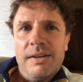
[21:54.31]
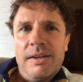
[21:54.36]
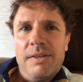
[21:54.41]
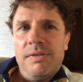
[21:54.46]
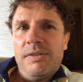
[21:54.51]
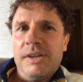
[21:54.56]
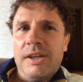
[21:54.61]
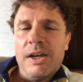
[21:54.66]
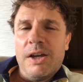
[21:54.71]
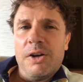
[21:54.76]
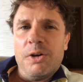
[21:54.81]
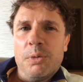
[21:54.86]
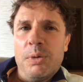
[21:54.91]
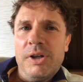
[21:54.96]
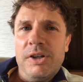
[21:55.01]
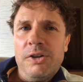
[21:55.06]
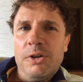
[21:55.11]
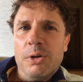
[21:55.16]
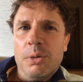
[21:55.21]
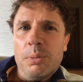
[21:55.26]
if you go to
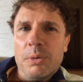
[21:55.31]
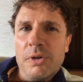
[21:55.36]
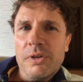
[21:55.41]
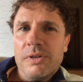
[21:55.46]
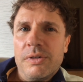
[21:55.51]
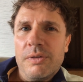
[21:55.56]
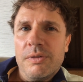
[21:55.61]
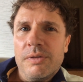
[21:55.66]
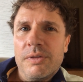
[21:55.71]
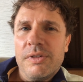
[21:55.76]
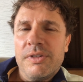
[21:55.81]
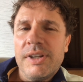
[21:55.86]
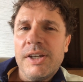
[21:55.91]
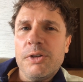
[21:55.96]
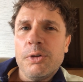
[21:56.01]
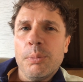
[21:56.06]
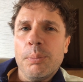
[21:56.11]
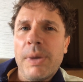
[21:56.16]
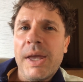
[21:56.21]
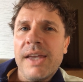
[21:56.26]
renewables.
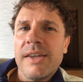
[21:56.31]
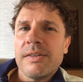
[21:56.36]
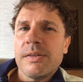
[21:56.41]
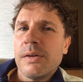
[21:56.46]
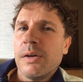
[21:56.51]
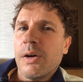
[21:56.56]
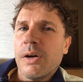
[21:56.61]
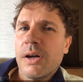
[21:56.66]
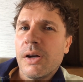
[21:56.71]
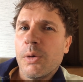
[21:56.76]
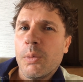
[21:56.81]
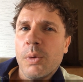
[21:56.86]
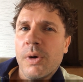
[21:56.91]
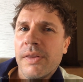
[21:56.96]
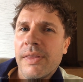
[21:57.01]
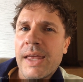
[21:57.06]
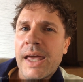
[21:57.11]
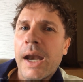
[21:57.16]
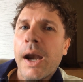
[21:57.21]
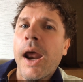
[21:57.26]
Central banks are not going to
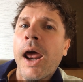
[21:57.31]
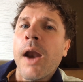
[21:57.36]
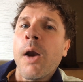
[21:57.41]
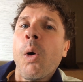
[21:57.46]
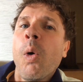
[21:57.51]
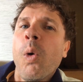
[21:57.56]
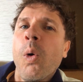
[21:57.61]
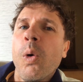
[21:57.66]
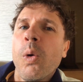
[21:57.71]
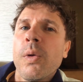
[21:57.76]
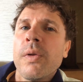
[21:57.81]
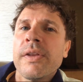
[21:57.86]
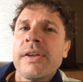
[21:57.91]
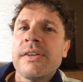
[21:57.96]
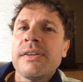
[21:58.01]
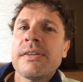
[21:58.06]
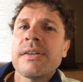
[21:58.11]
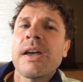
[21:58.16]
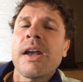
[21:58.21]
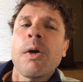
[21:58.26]
want that at all.
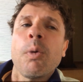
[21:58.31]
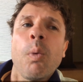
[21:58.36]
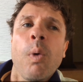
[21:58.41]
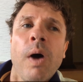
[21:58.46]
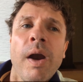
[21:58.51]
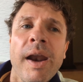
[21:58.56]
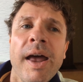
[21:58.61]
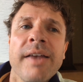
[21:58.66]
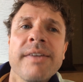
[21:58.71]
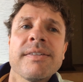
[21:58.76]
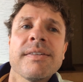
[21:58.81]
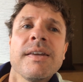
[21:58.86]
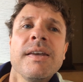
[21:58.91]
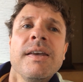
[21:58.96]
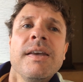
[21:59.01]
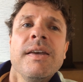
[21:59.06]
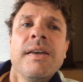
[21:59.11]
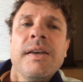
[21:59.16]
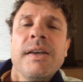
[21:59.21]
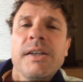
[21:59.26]
They're just going to want us
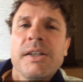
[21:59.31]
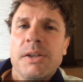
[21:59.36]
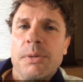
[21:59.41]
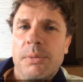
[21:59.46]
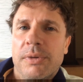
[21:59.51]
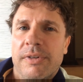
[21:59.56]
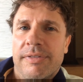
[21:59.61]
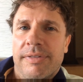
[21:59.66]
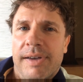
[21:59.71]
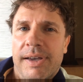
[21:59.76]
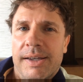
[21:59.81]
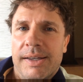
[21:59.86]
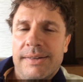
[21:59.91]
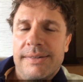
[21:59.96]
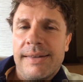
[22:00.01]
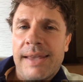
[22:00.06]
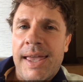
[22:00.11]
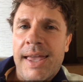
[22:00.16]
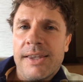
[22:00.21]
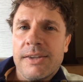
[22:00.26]
to be
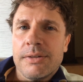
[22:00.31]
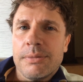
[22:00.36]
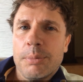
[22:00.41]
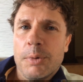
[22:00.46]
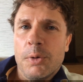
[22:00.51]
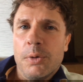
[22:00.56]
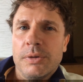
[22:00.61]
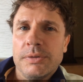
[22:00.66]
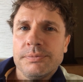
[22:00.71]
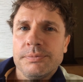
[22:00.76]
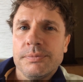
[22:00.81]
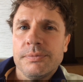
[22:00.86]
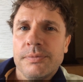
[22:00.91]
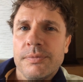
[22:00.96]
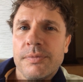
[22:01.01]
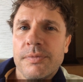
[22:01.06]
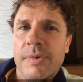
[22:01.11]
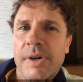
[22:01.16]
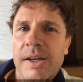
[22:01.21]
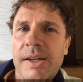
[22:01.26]
fucking taxable,
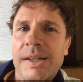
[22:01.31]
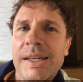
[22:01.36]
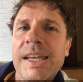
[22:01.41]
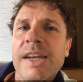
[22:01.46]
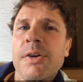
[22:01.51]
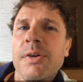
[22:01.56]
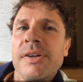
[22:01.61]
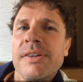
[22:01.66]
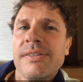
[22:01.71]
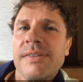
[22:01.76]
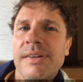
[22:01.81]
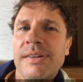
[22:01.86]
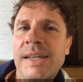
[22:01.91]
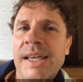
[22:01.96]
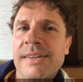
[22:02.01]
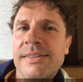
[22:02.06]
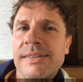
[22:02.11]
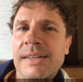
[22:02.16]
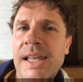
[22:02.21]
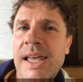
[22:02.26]
fucking increase the
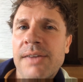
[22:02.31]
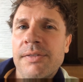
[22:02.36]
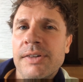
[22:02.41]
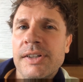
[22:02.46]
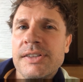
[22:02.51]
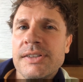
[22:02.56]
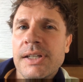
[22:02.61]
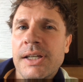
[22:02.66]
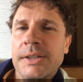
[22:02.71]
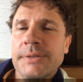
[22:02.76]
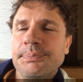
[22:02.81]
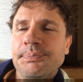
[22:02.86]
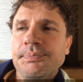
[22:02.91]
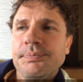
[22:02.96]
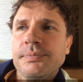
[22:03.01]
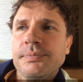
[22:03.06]
debt slavery. So